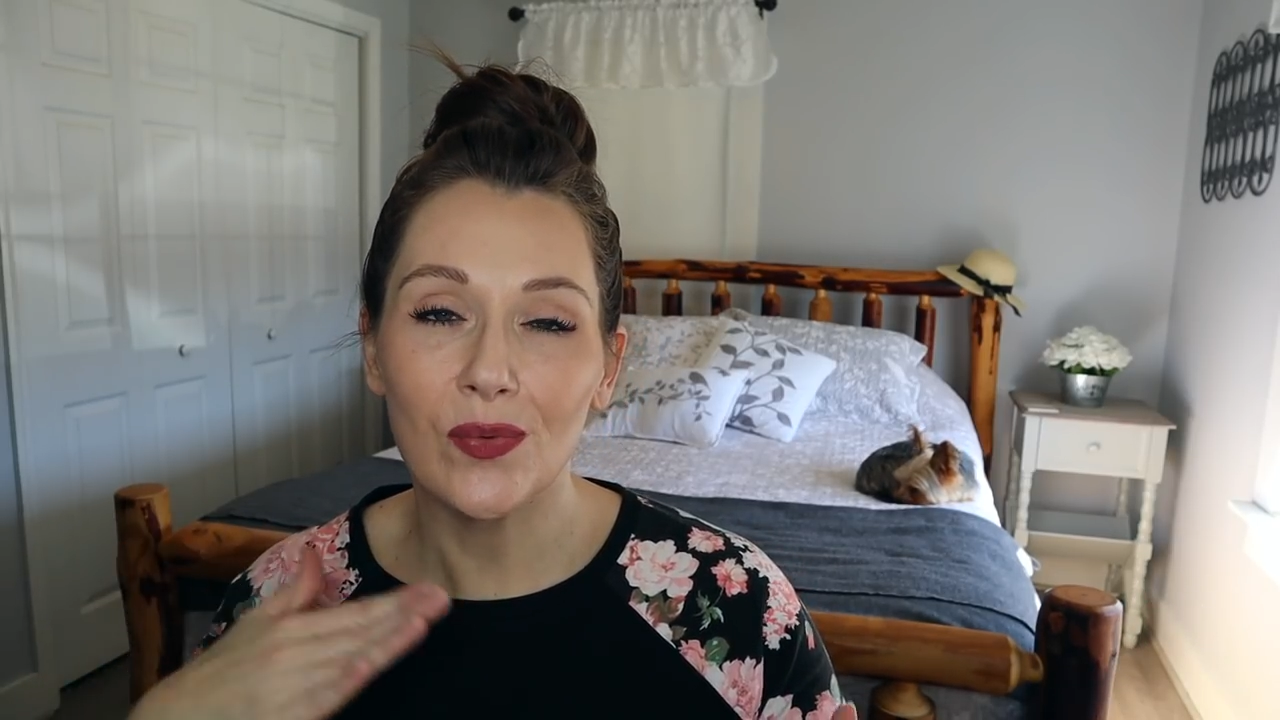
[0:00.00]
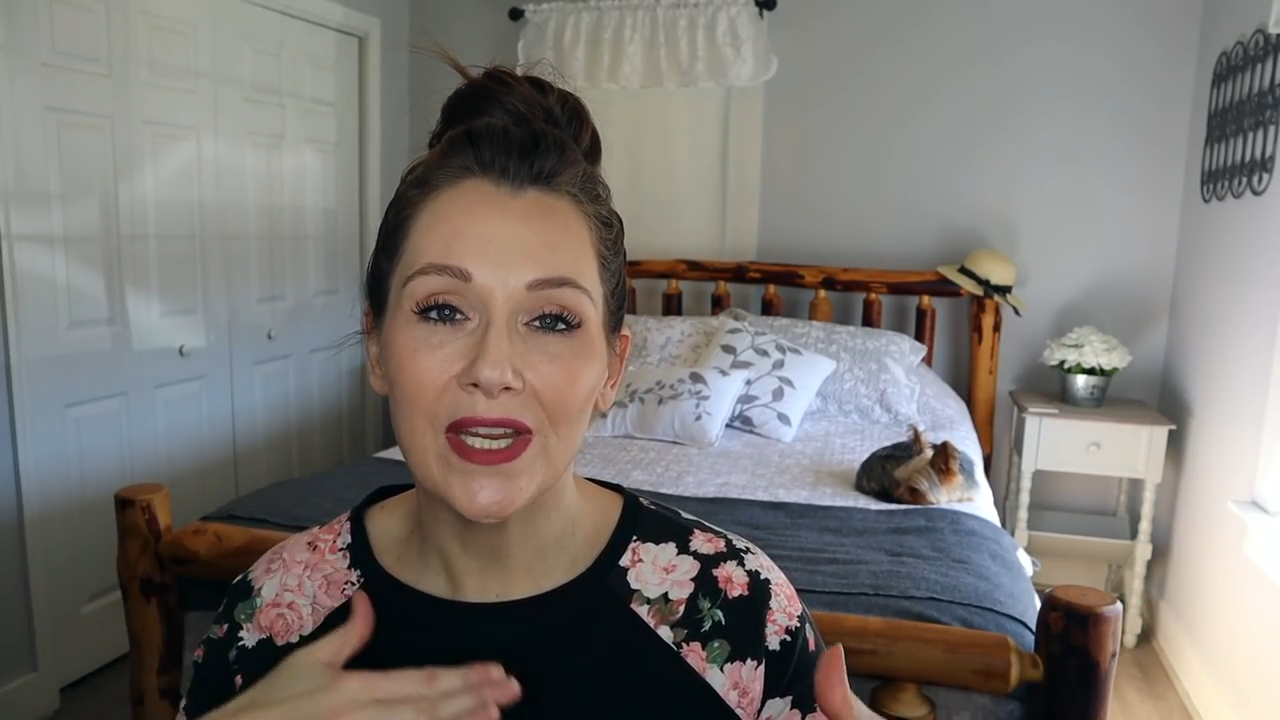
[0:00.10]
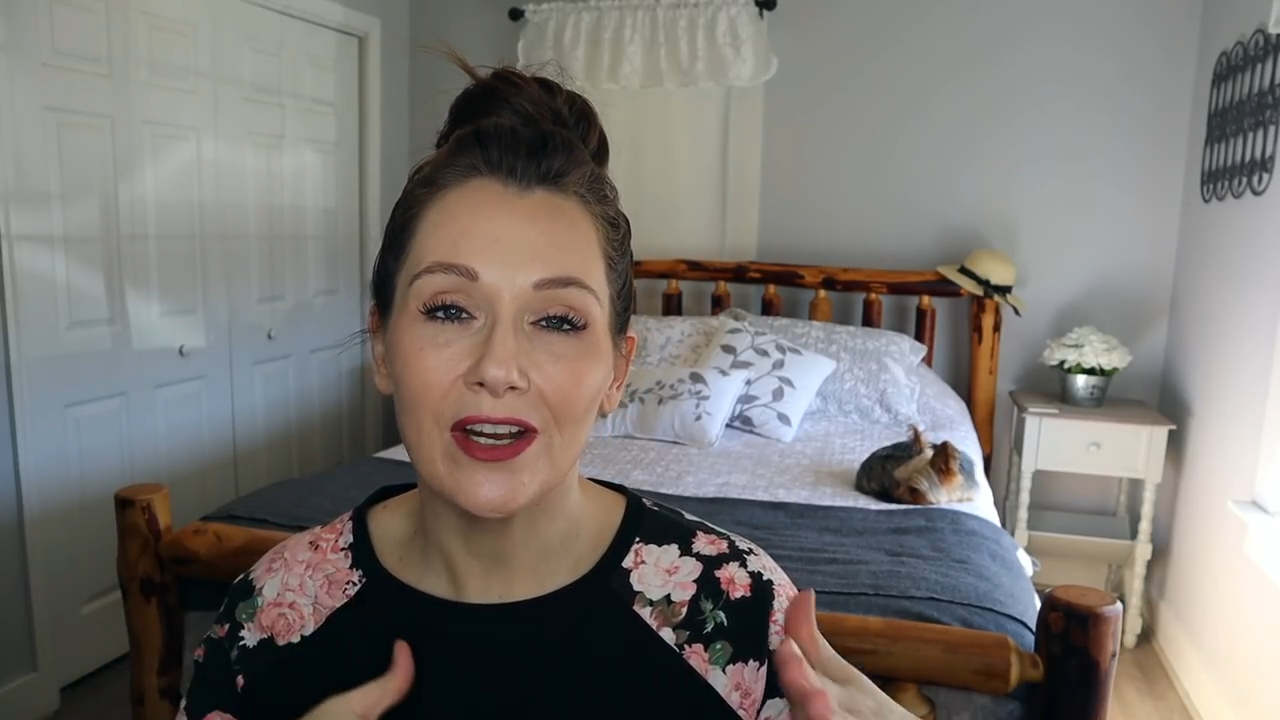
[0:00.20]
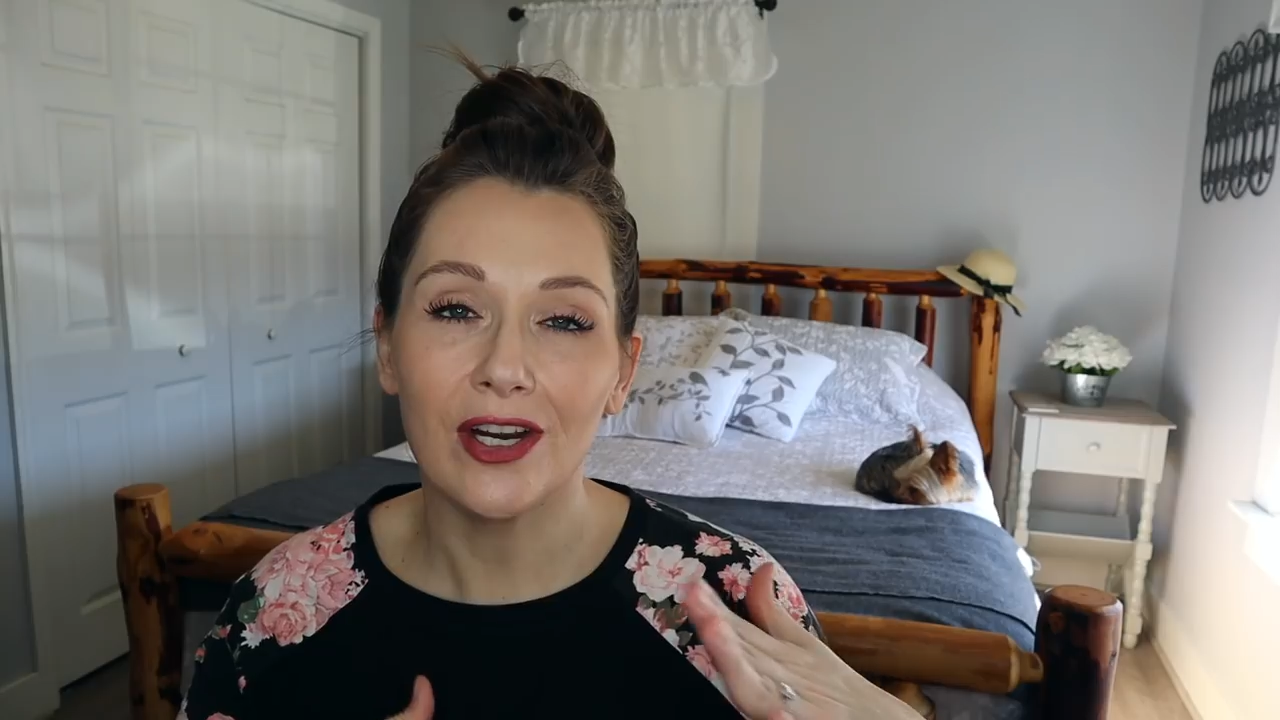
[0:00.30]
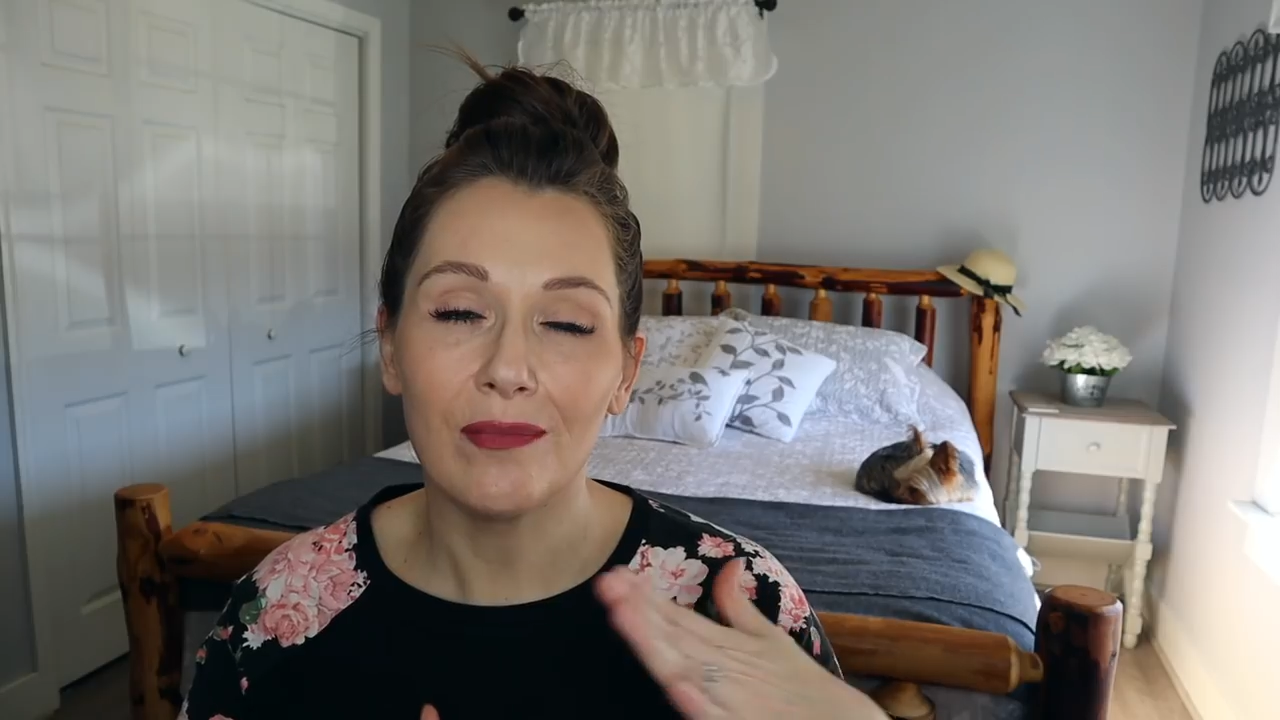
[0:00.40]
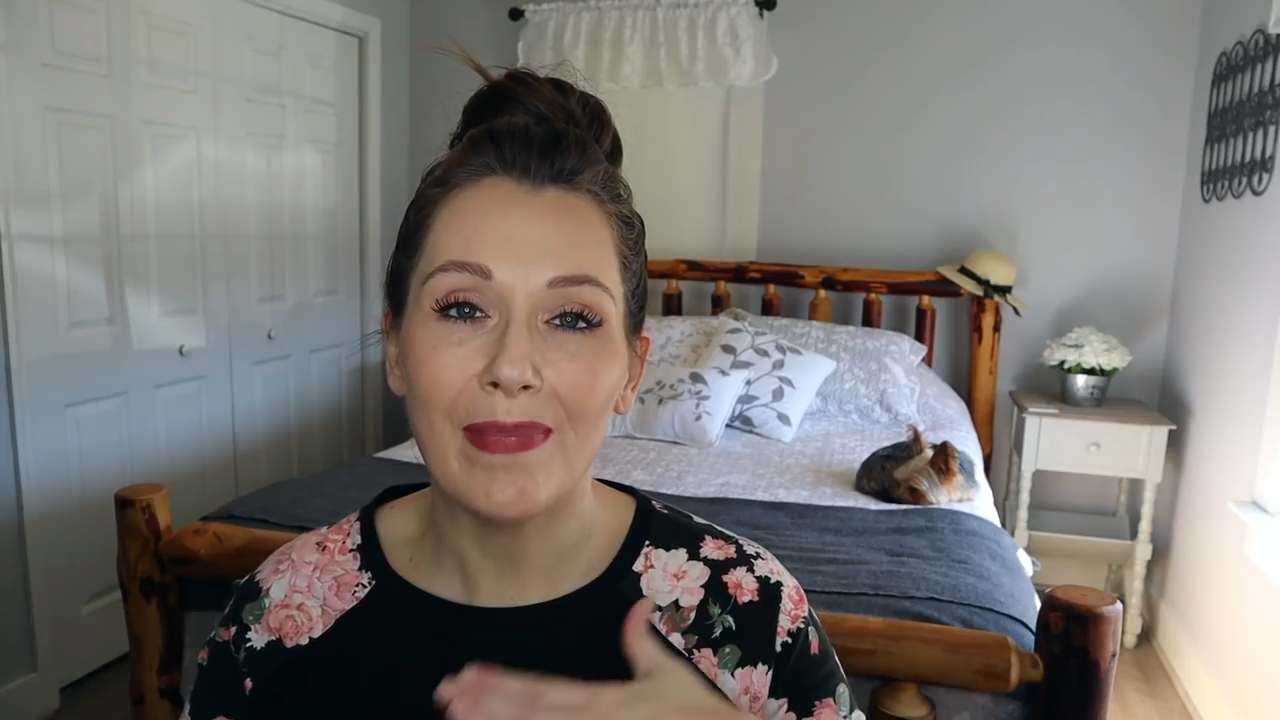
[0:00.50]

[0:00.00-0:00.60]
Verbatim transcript: we are